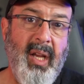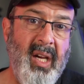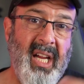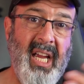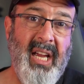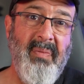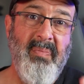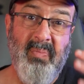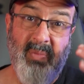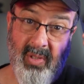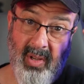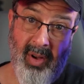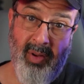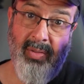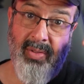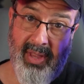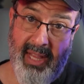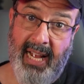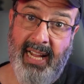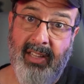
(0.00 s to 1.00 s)
Okay, so
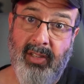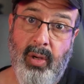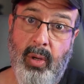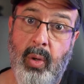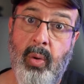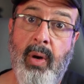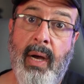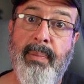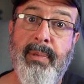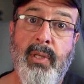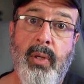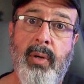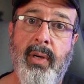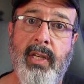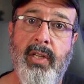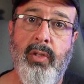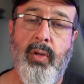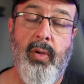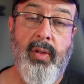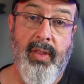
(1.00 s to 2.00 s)
that's who I'm
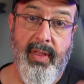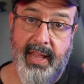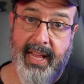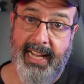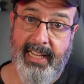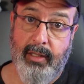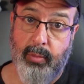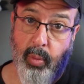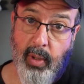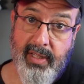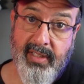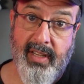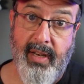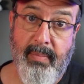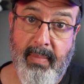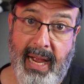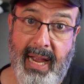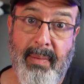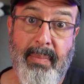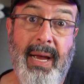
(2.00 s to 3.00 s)
talking to. That's what's in
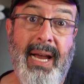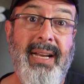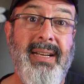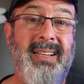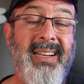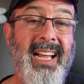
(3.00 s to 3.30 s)
my mind.